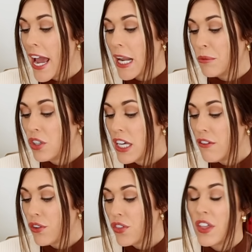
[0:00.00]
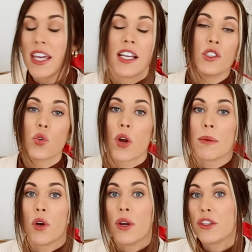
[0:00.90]
and I'm looking for things or
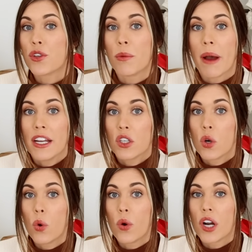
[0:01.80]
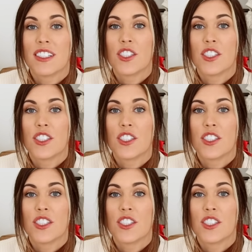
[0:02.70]
I'm going through my decor.